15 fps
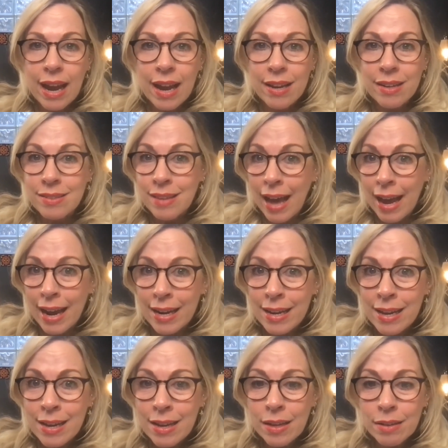
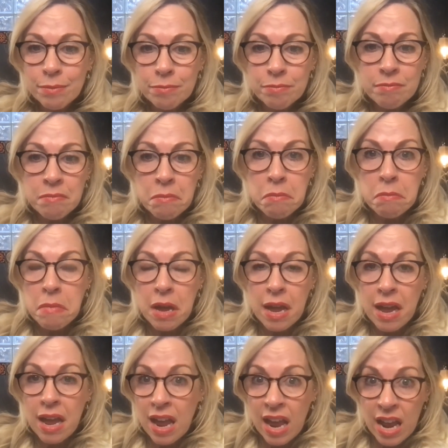anxiety,
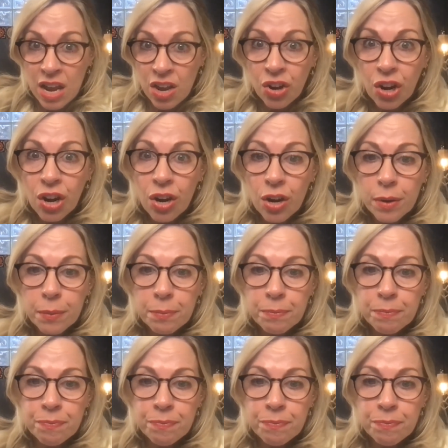anger.